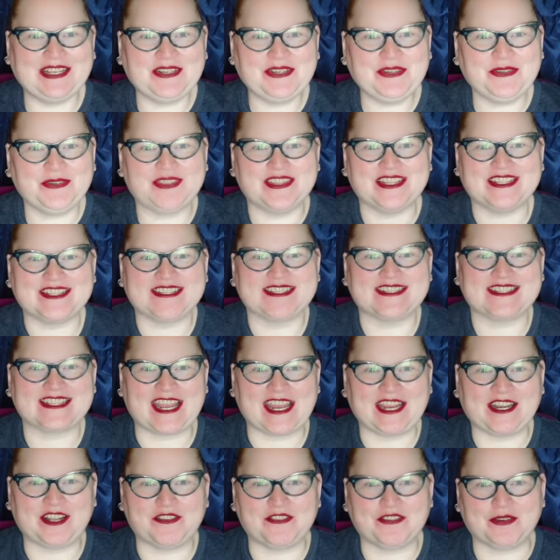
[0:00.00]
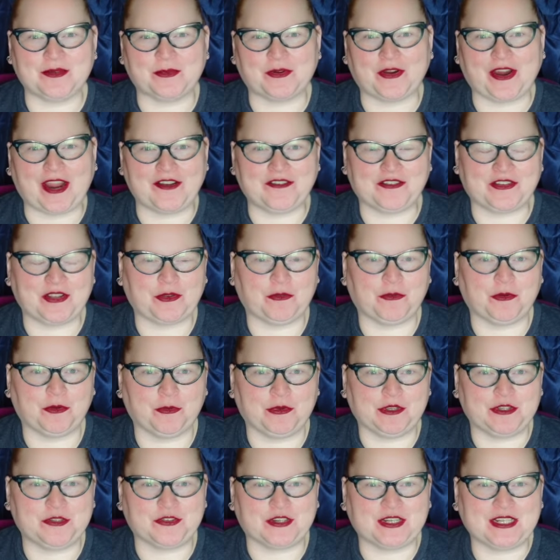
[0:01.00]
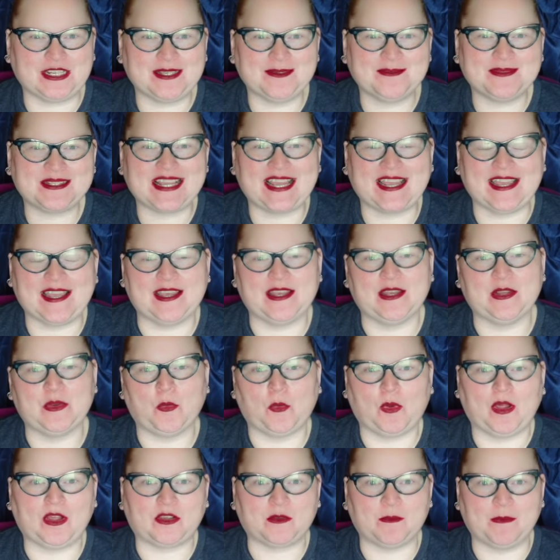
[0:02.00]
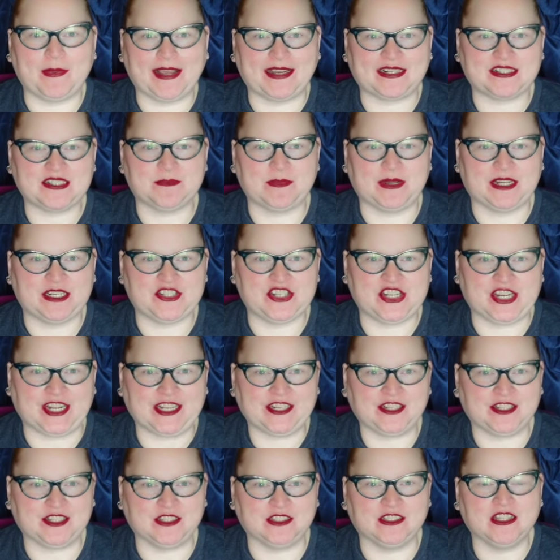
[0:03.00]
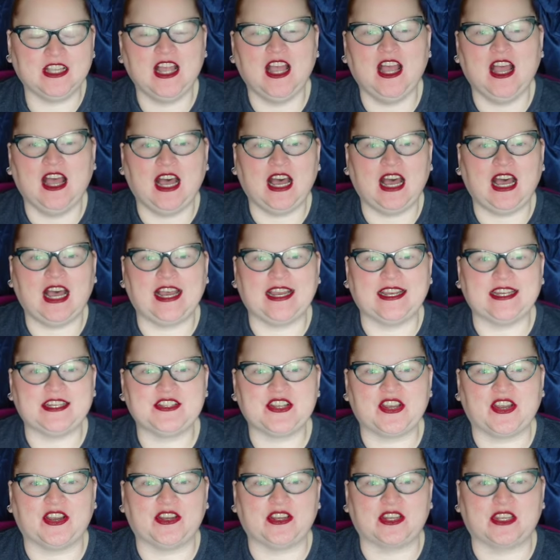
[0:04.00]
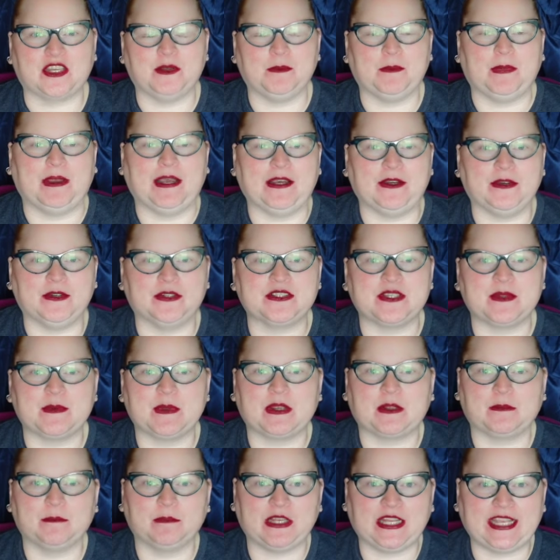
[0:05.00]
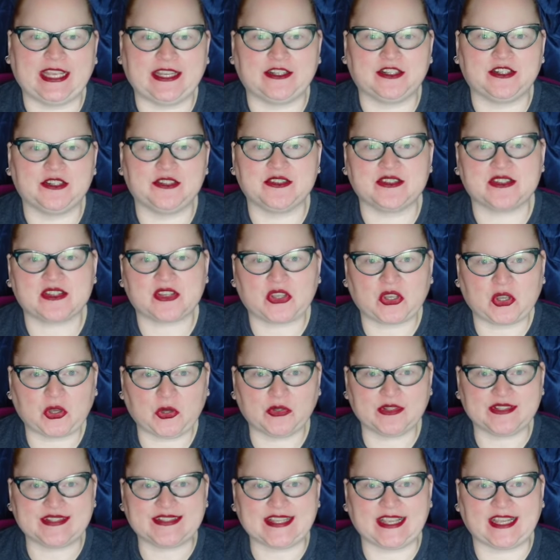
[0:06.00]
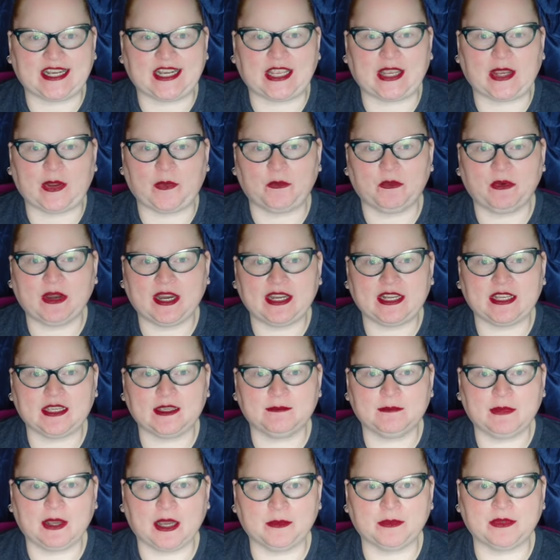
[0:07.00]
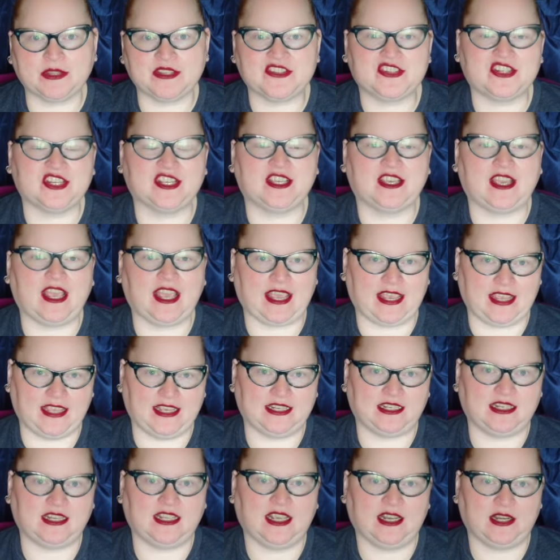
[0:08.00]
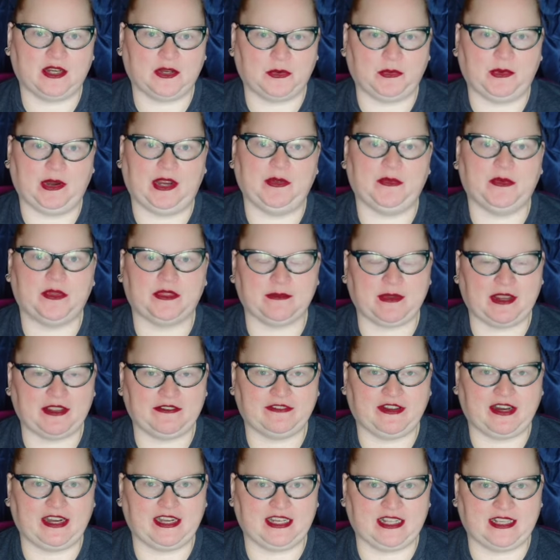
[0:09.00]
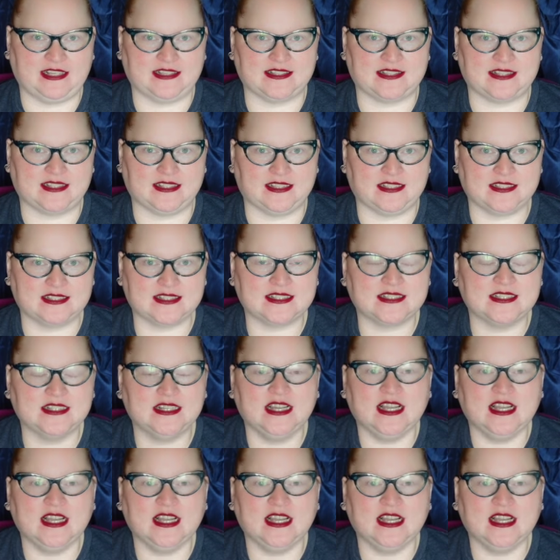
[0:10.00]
Hello, this is Katie from Crafting Ruby Dreams and welcome back to my channel. I talk about planners, goal setting, writing, publishing, and getting right with my finances.